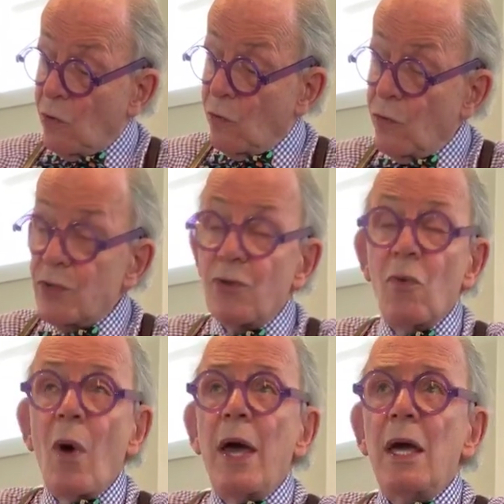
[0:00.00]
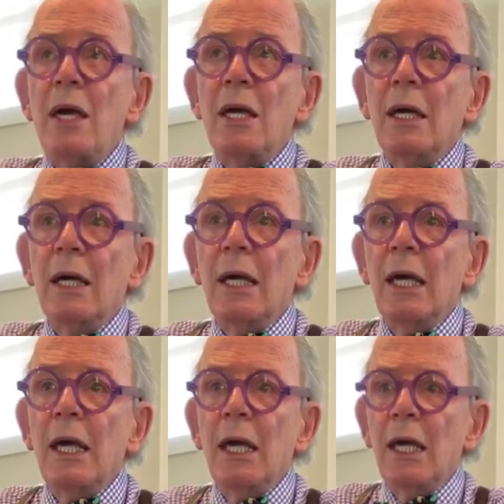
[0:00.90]
was the way
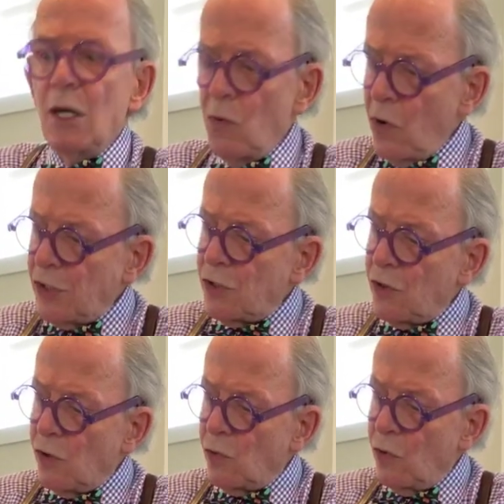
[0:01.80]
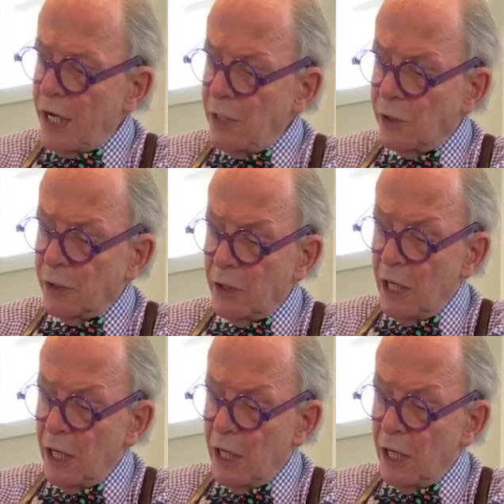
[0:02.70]
in which the reader